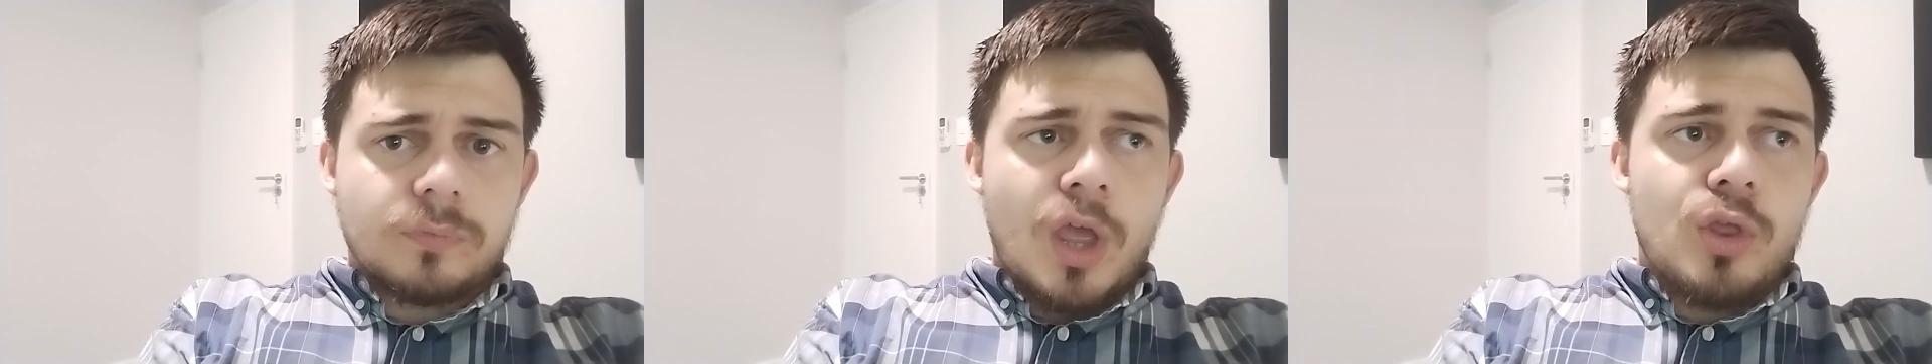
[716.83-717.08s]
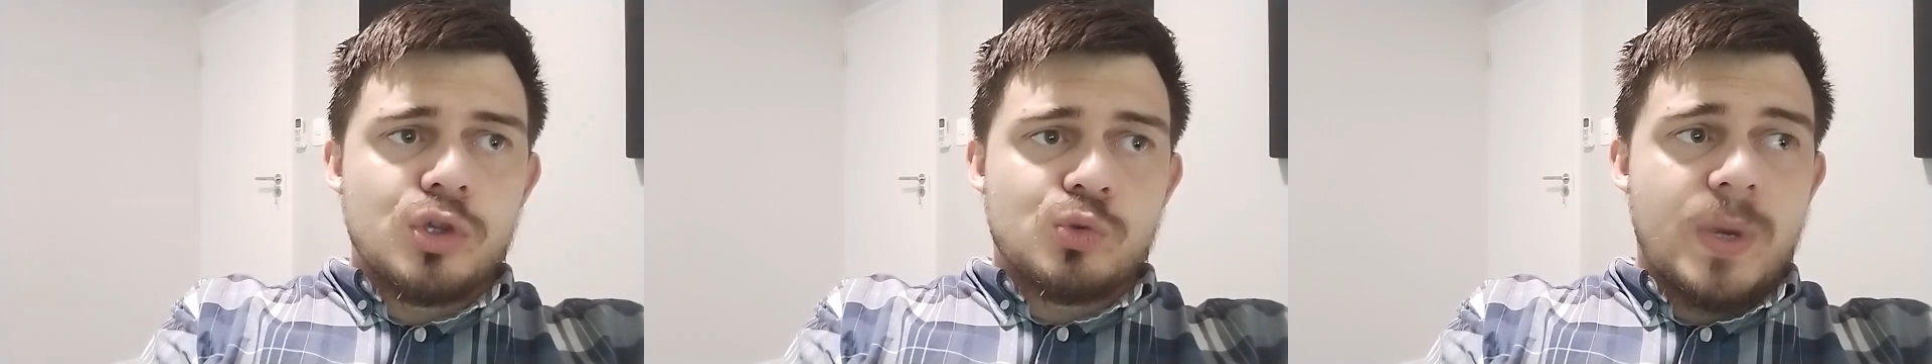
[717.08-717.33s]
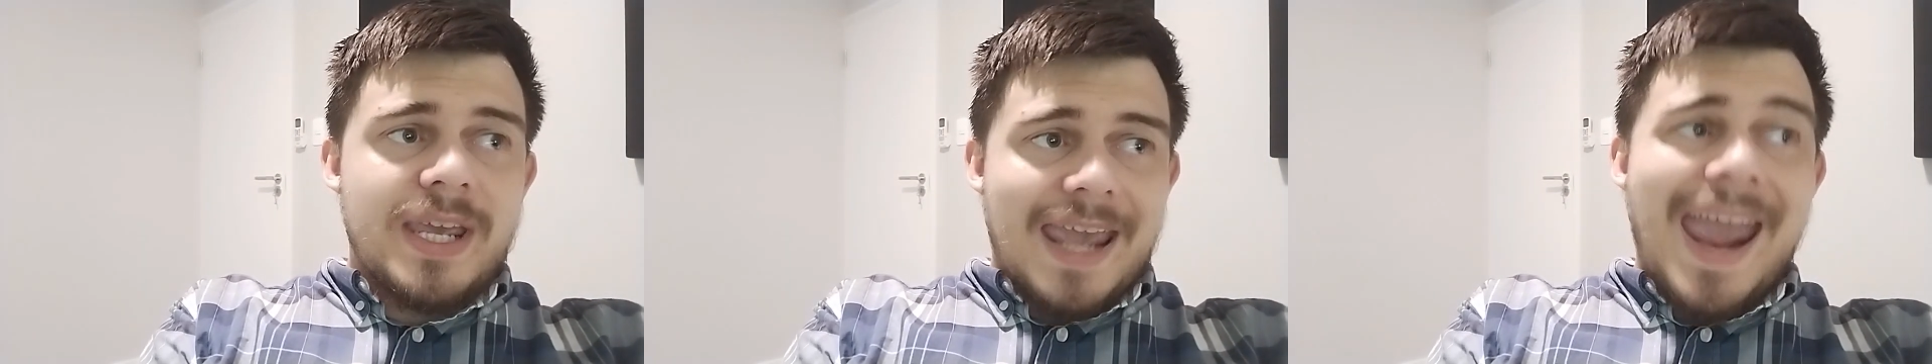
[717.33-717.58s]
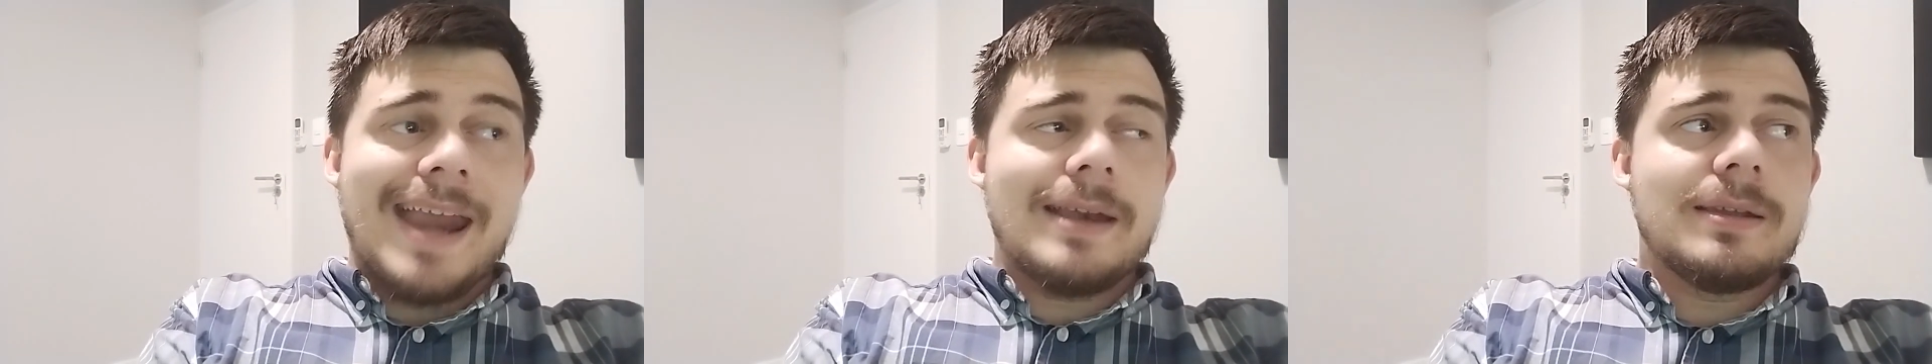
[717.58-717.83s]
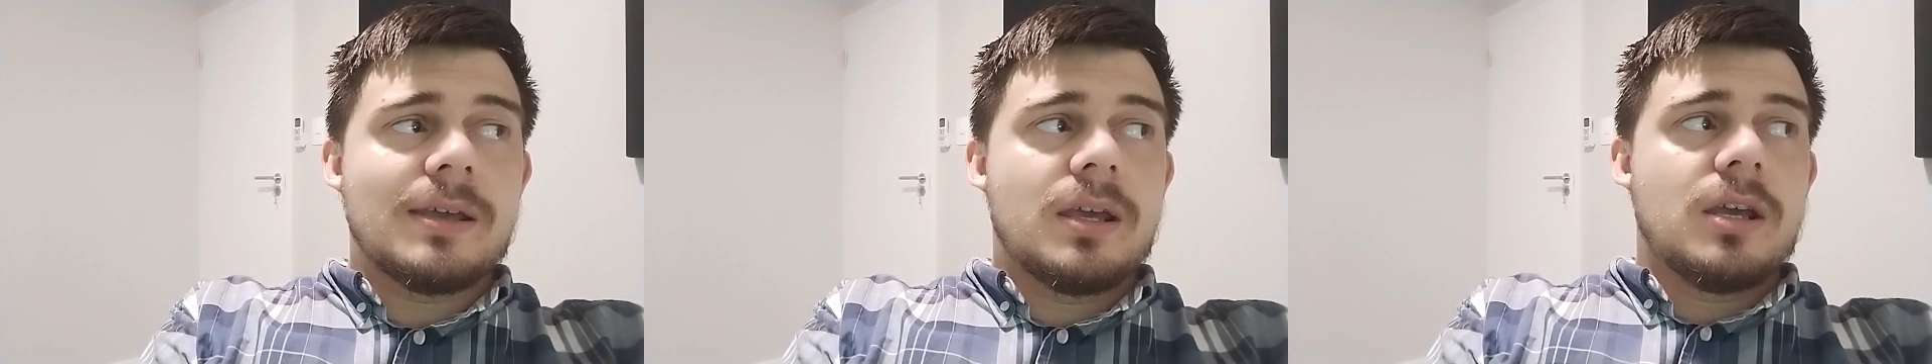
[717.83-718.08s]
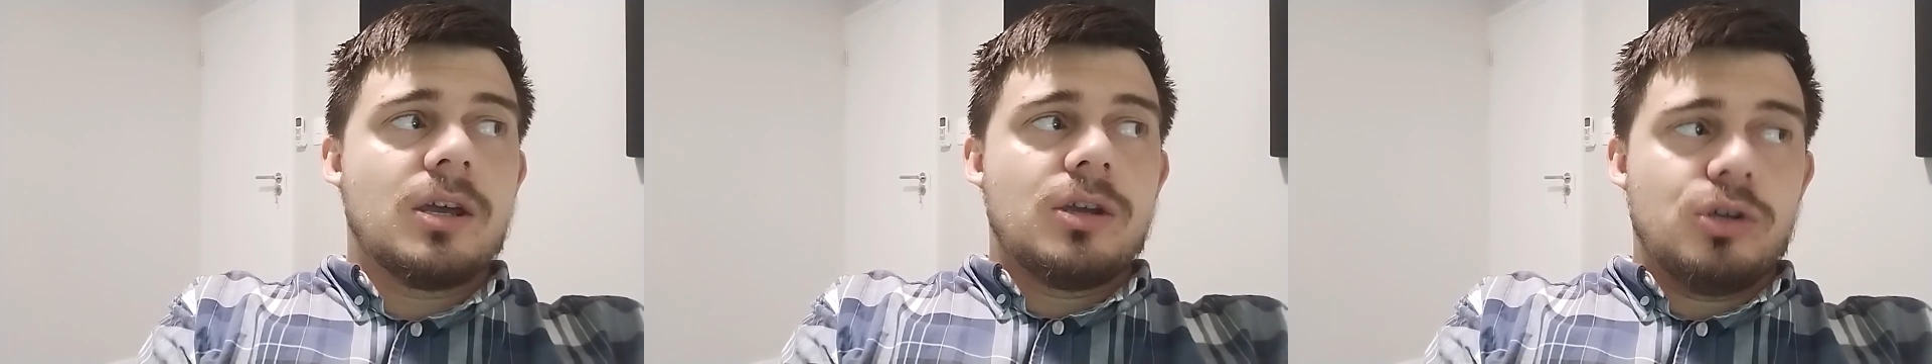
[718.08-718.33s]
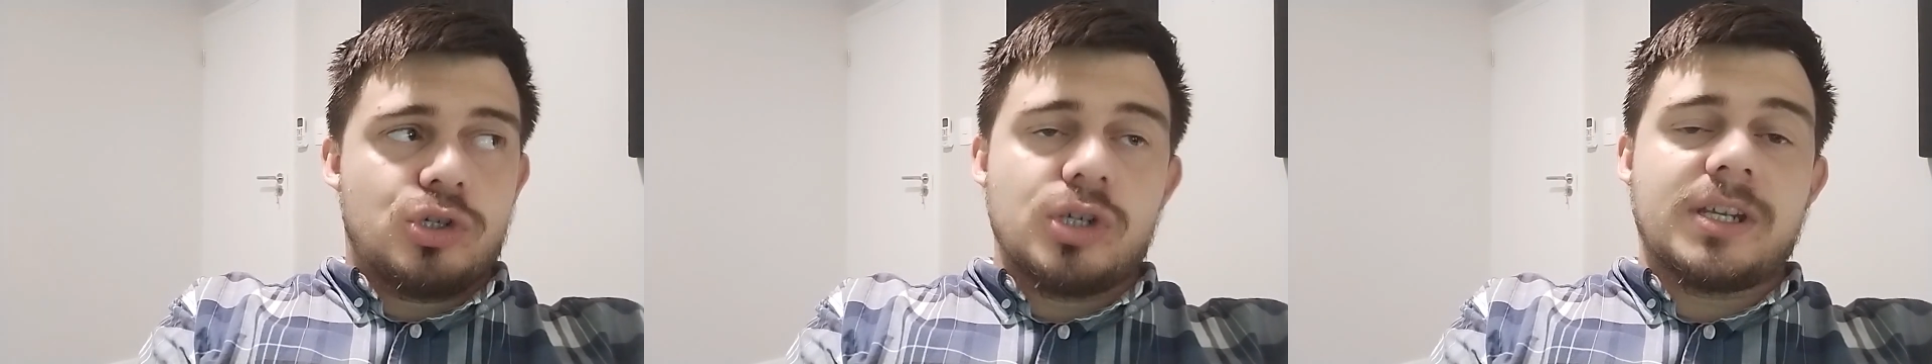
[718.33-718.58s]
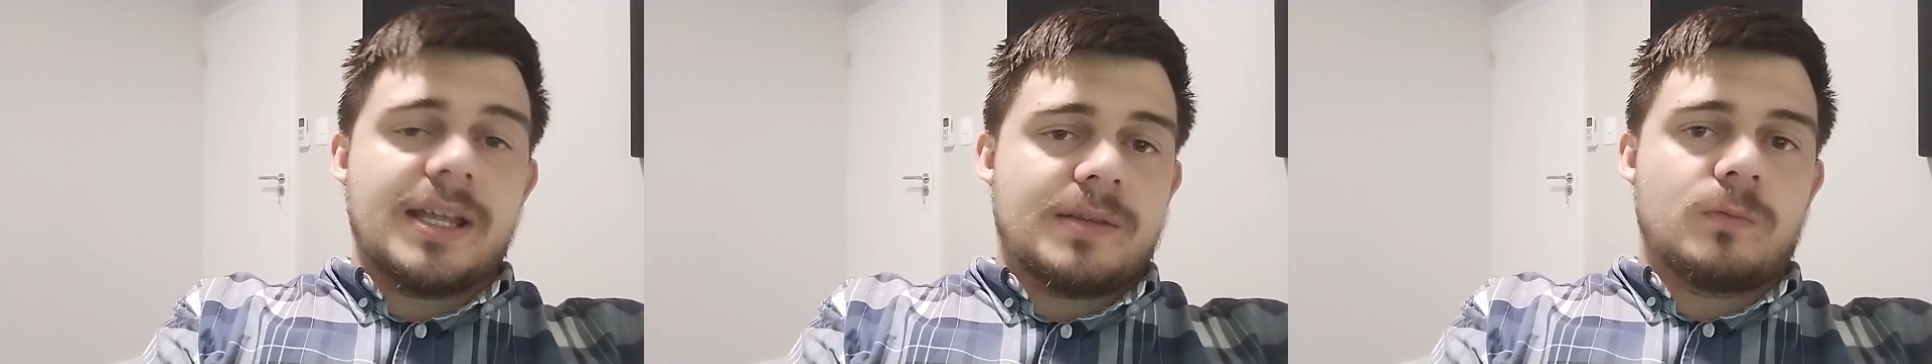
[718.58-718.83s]
This weekend, you should
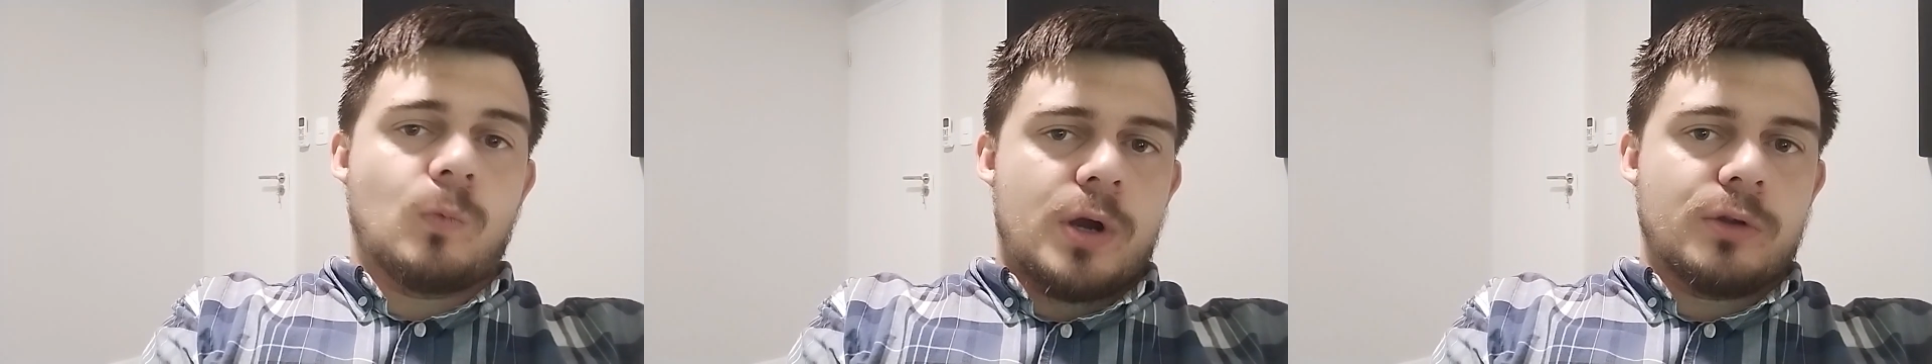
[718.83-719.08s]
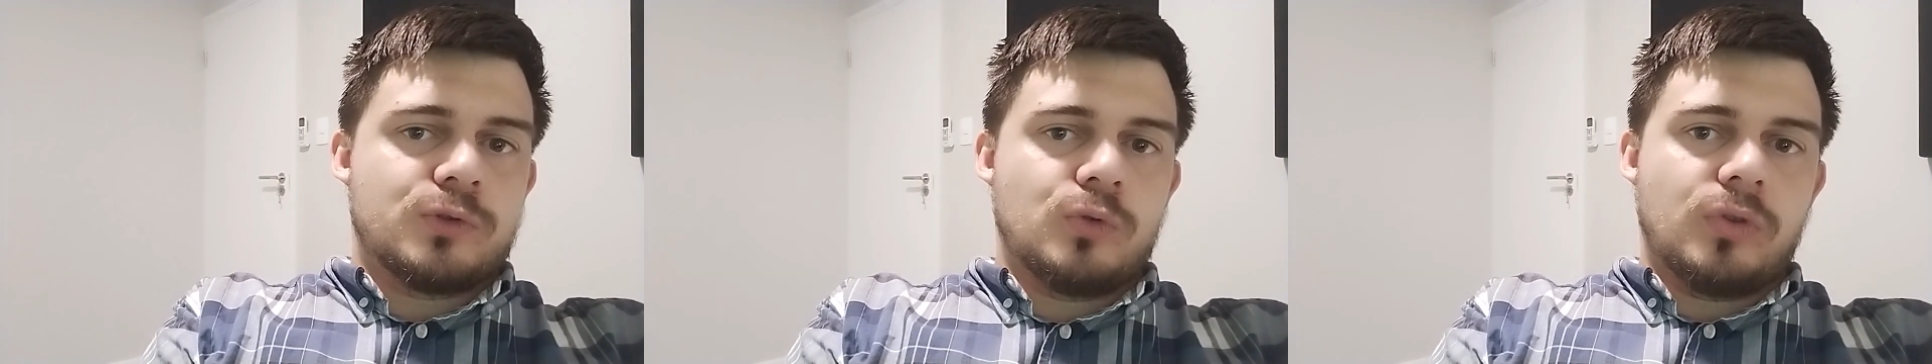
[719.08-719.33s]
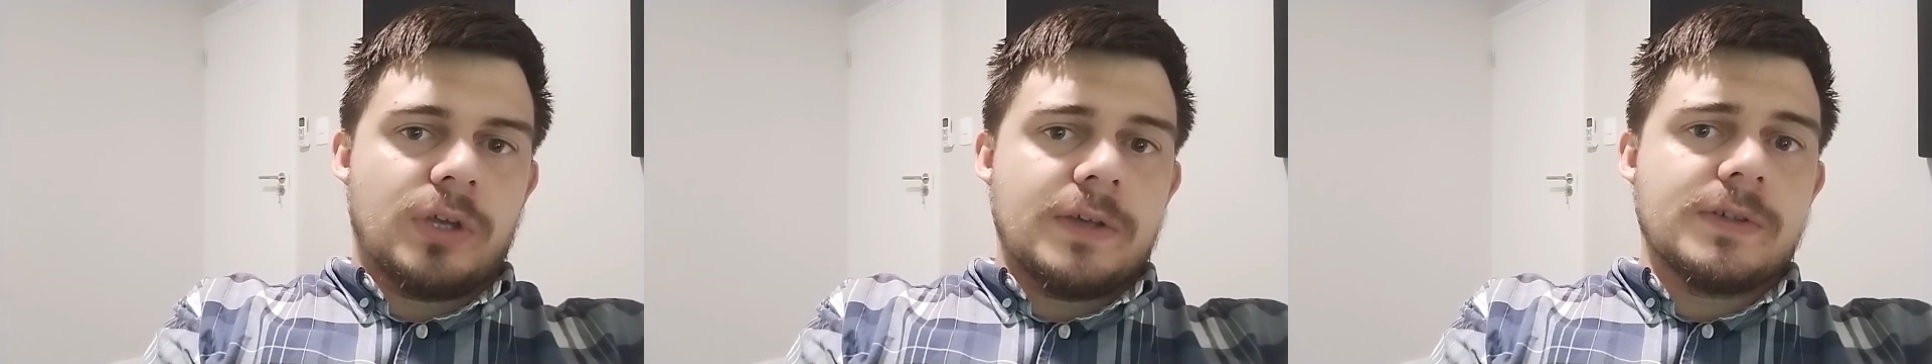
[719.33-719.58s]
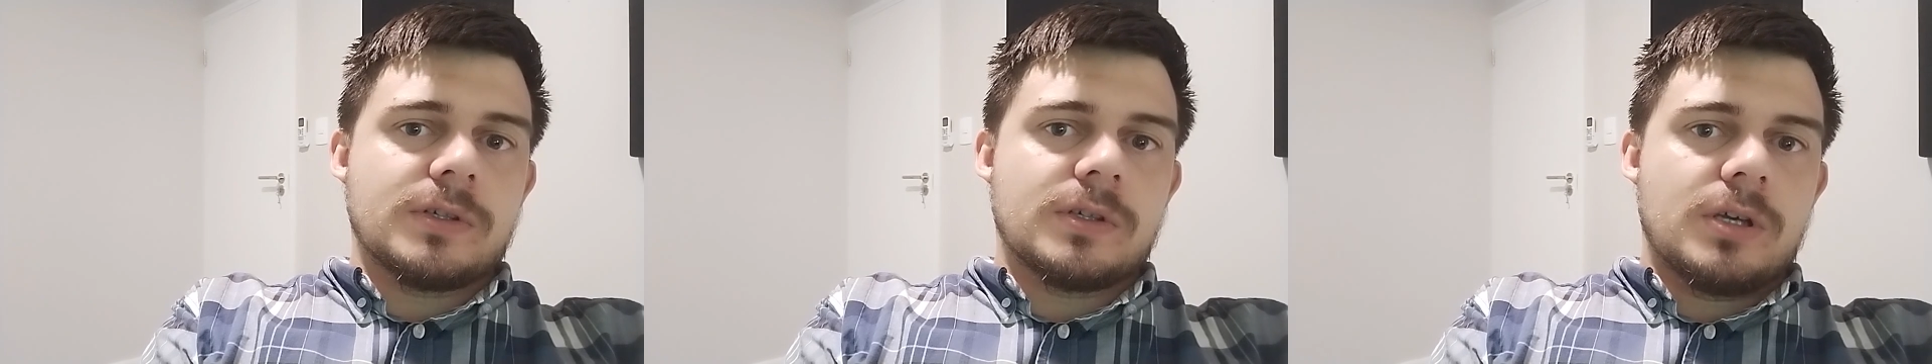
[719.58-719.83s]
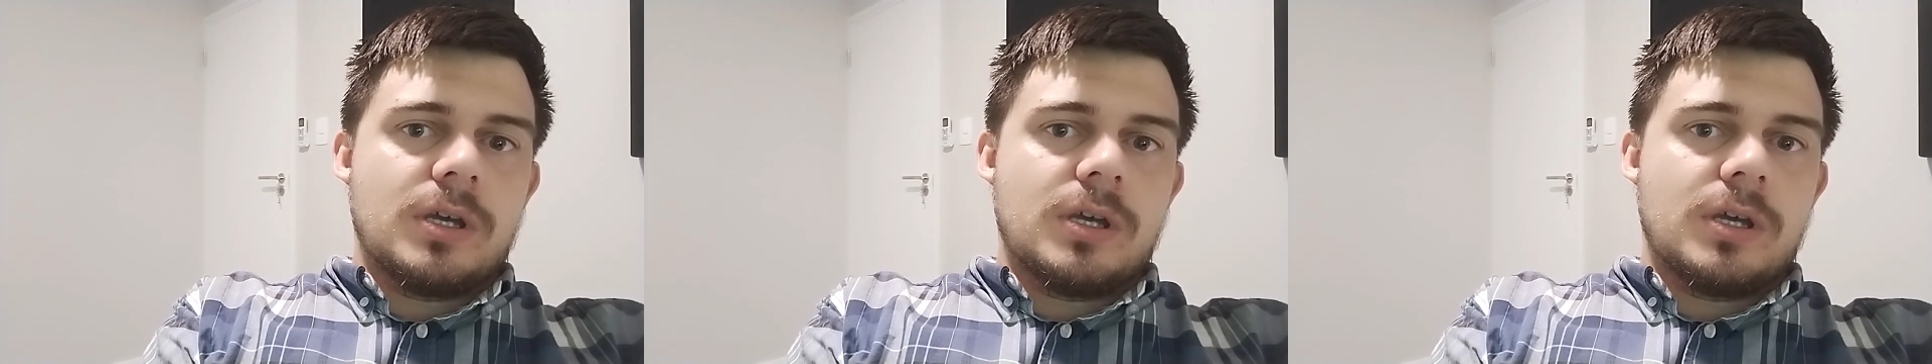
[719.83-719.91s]
get 1 or 2 things.